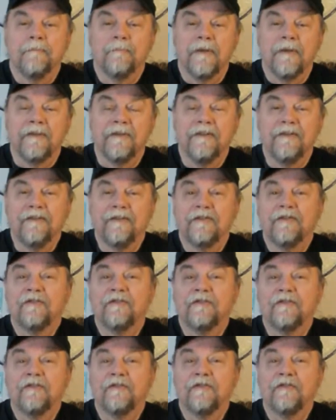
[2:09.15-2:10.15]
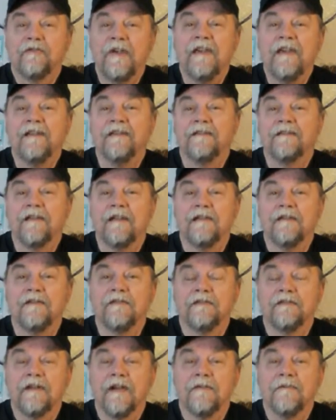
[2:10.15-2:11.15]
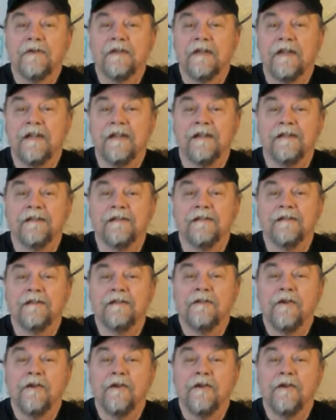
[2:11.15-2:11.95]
But this Sphinx they discovered in